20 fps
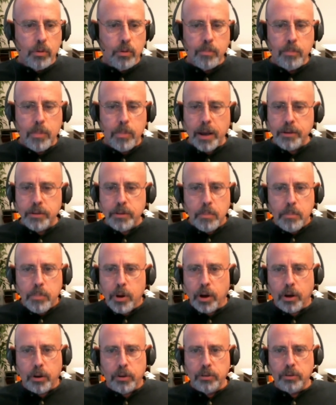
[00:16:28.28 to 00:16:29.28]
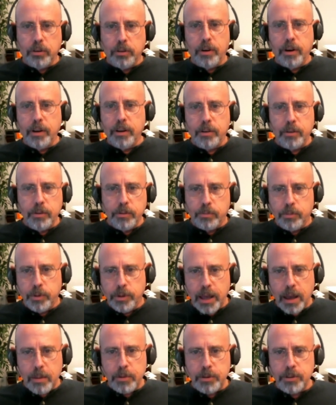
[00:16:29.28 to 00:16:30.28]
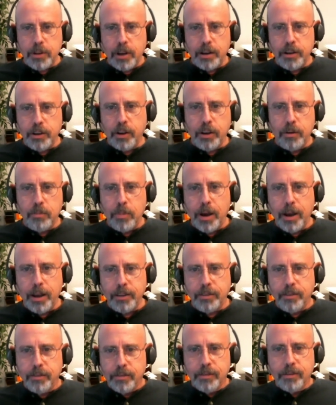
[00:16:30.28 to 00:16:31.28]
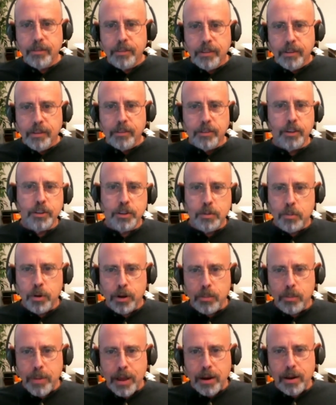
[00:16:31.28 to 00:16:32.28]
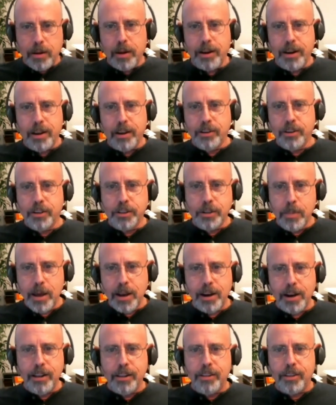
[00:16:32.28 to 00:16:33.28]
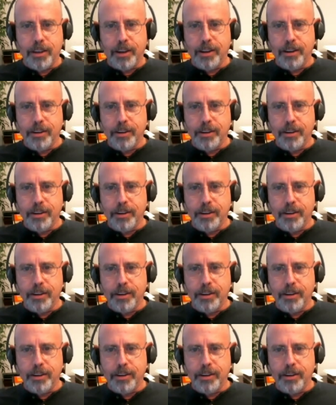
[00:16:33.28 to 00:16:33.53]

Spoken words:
buy some books. Right? With Amazon, you can buy just a book about just about anything